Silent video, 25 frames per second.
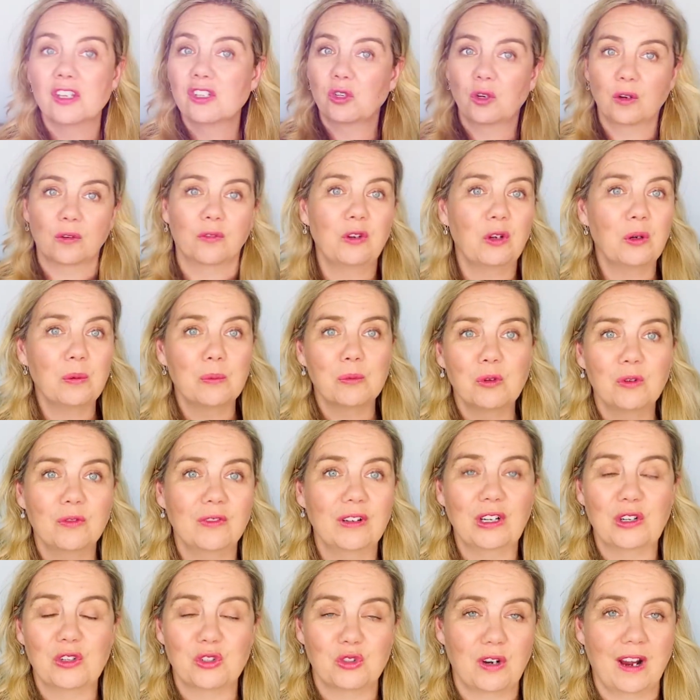So if you're
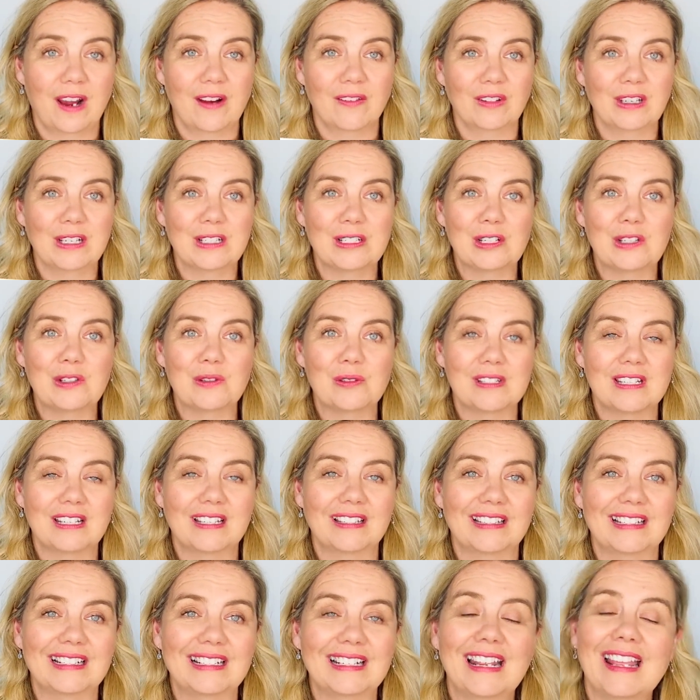moving or traveling to New
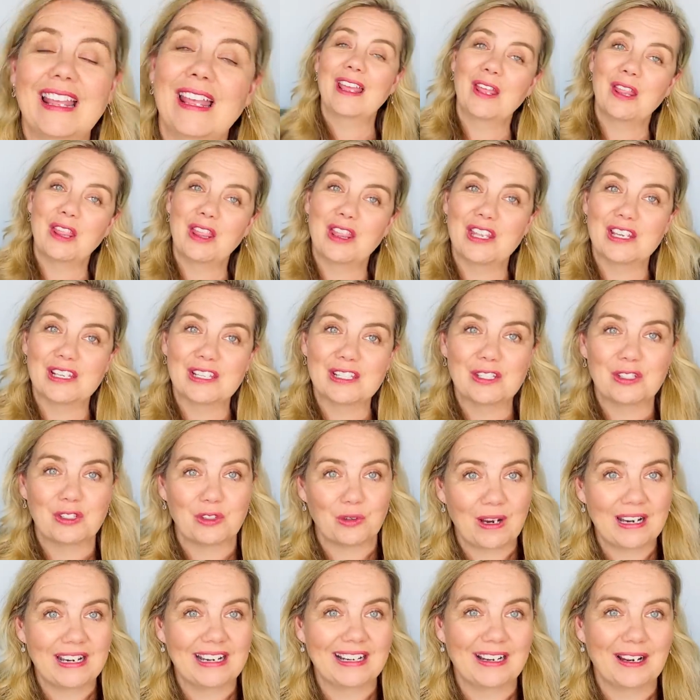Zealand, this
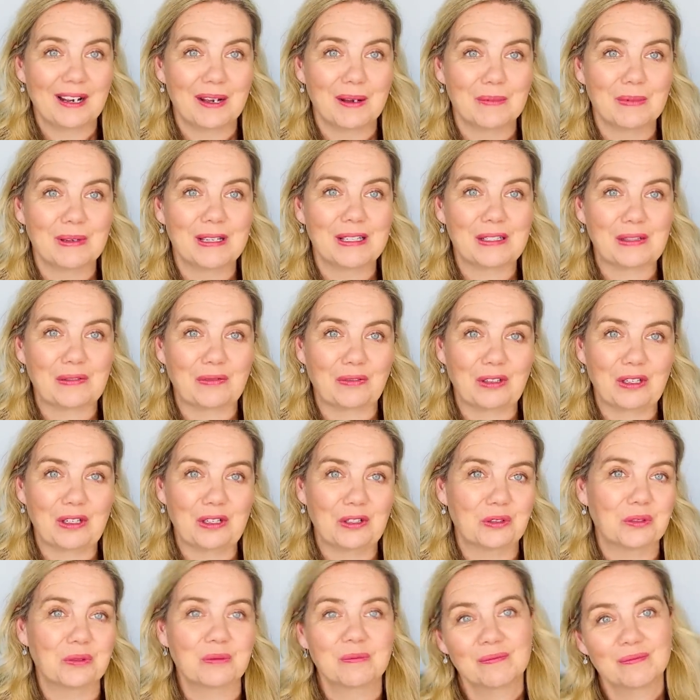training hub is for
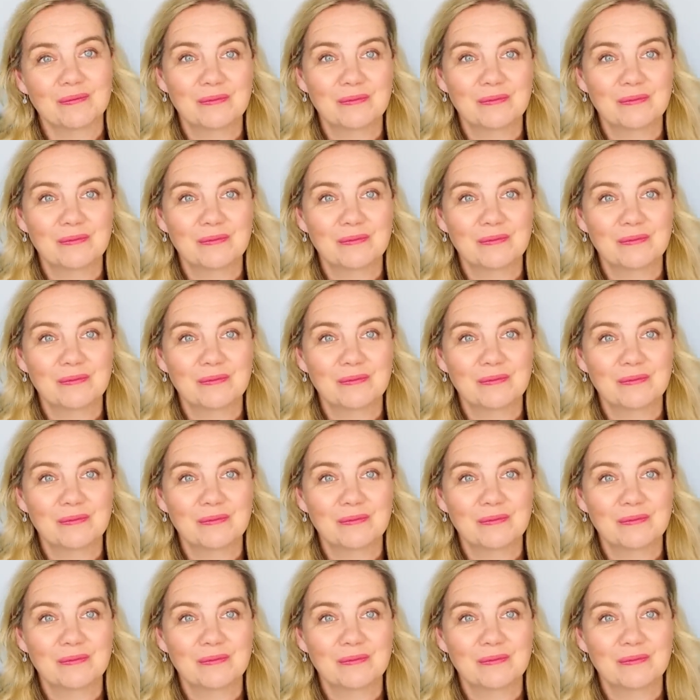you.